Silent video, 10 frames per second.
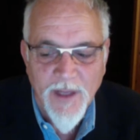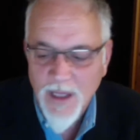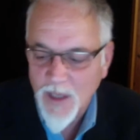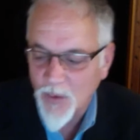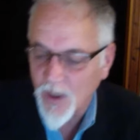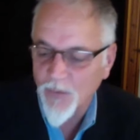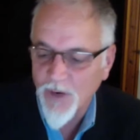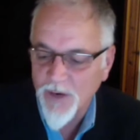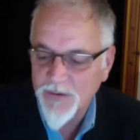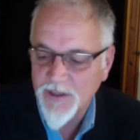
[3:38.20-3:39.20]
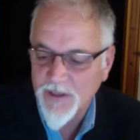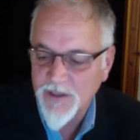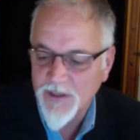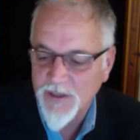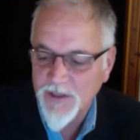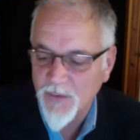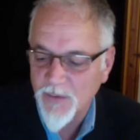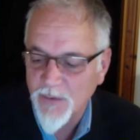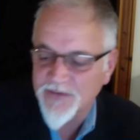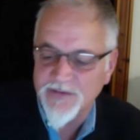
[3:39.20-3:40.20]
Yeah, well, I wrote a
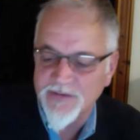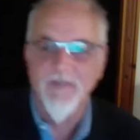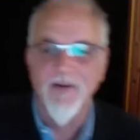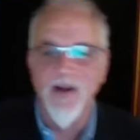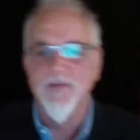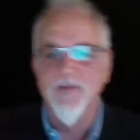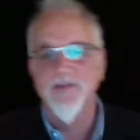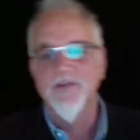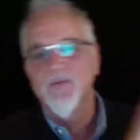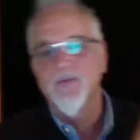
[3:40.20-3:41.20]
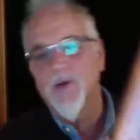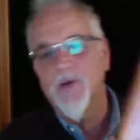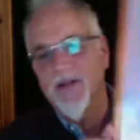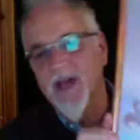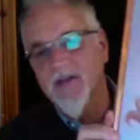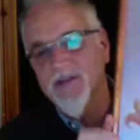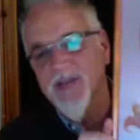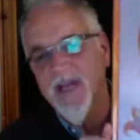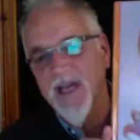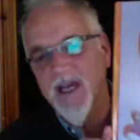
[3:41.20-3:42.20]
series of 5 volumes. This is one of the covers
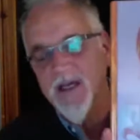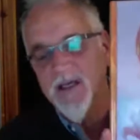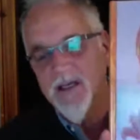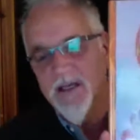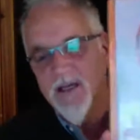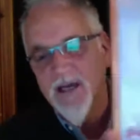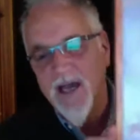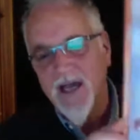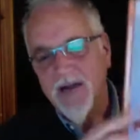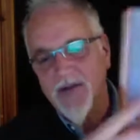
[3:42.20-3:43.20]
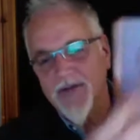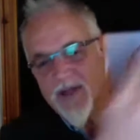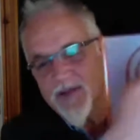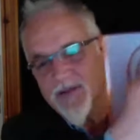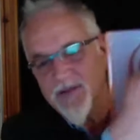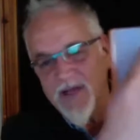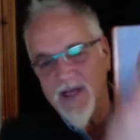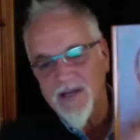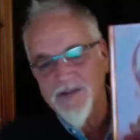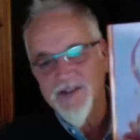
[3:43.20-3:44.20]
here, and this
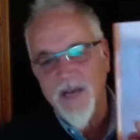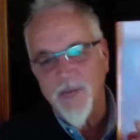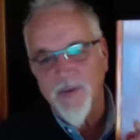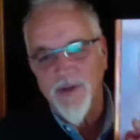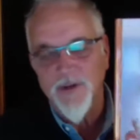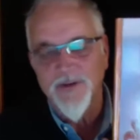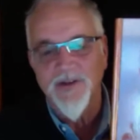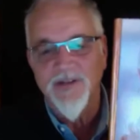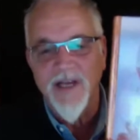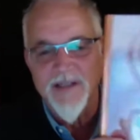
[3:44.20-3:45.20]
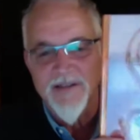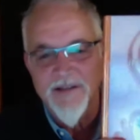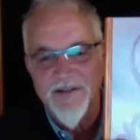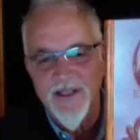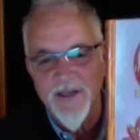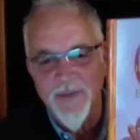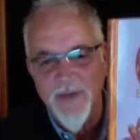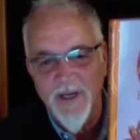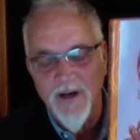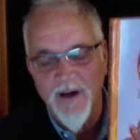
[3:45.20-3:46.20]
S shape we used is actually the signet
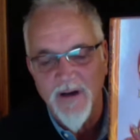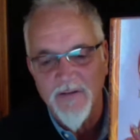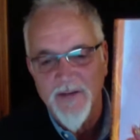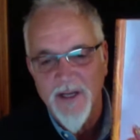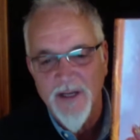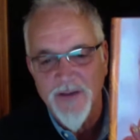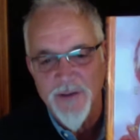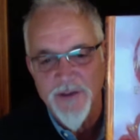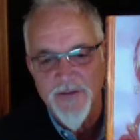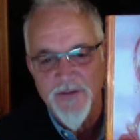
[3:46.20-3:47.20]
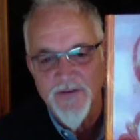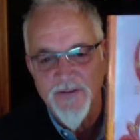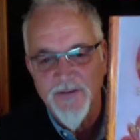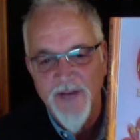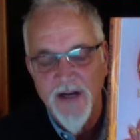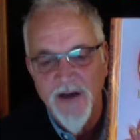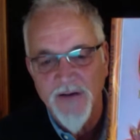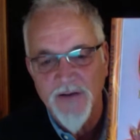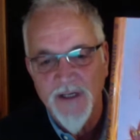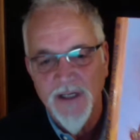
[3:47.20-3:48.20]
ring of King George V of
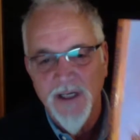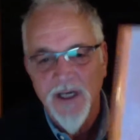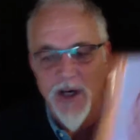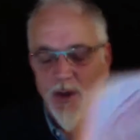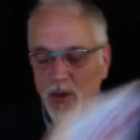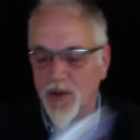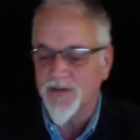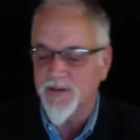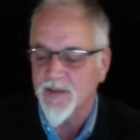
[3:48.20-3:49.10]
Hanover, who was